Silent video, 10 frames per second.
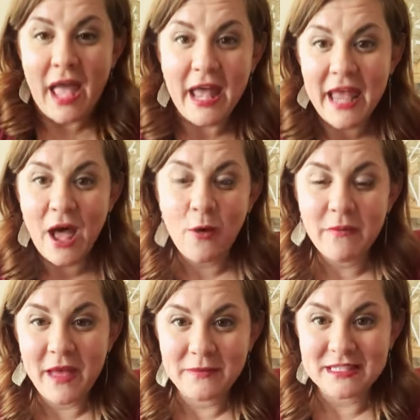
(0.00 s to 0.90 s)
and help
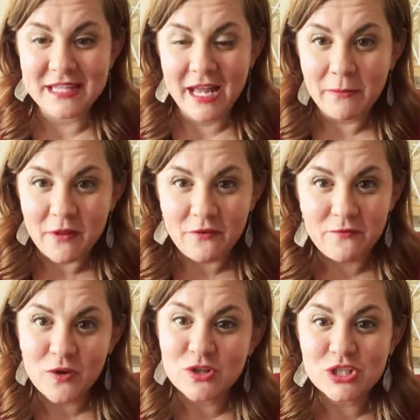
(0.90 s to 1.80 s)
them to sign up their
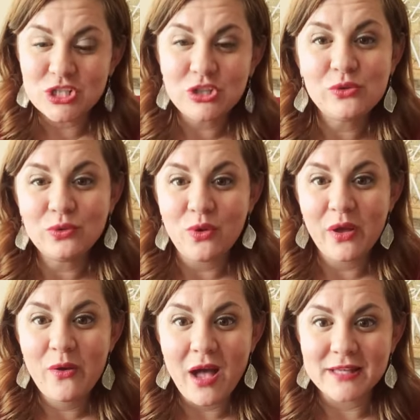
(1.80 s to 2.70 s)
first 2
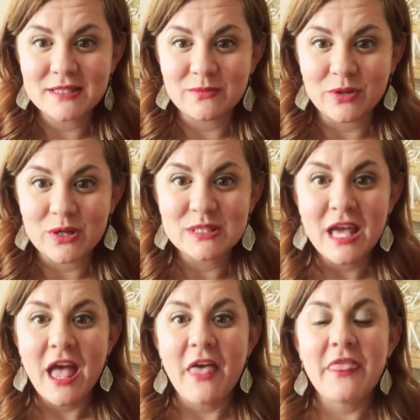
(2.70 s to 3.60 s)
loyal customers,
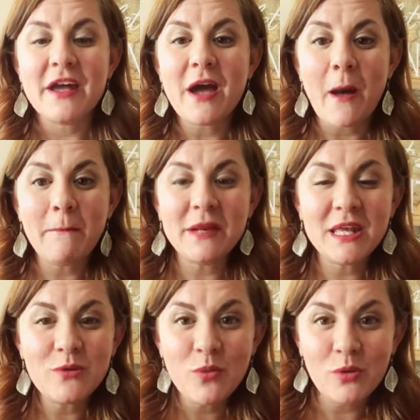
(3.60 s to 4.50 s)
the
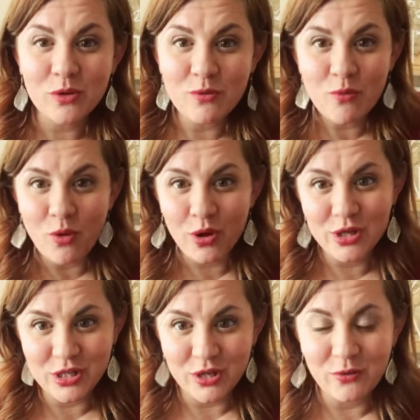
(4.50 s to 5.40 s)
company will
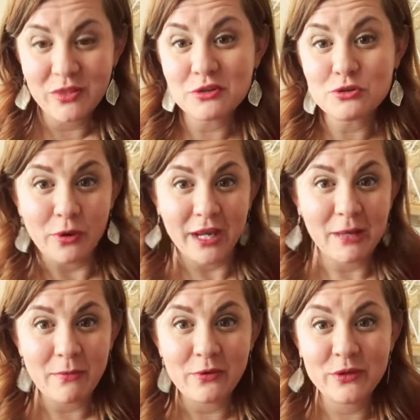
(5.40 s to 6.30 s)
reward you with a
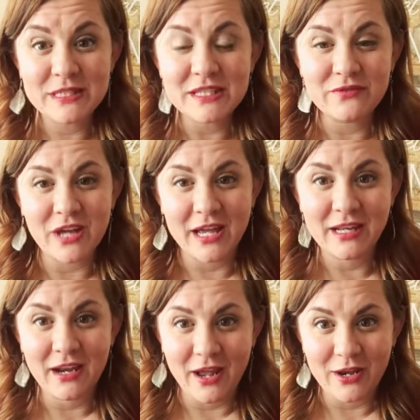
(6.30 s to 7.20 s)
training bonus of
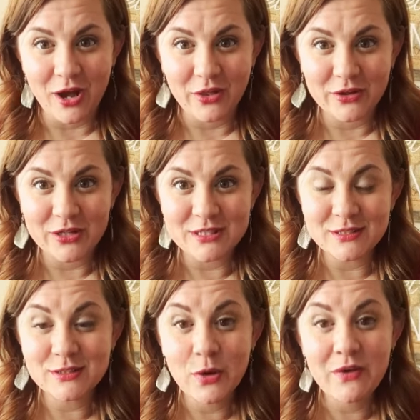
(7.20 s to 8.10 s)
$99.
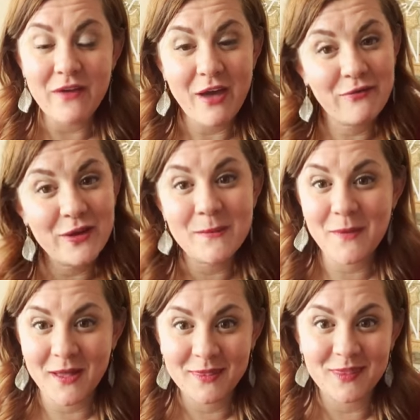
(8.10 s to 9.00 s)
So if every
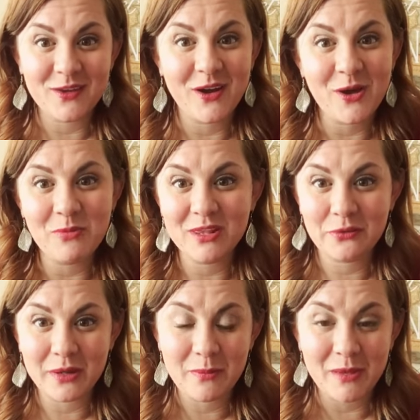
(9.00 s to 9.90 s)
month you're helping
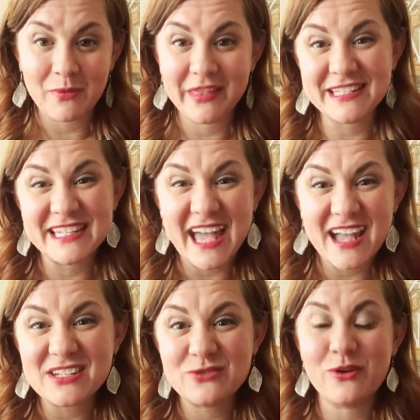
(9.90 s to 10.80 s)
3 people, that's an
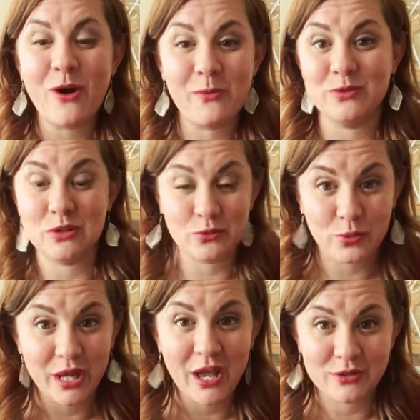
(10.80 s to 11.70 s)
extra almost
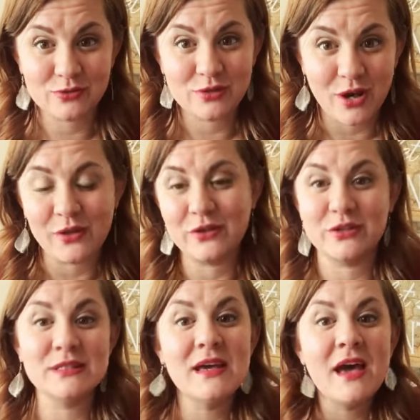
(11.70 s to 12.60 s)
$300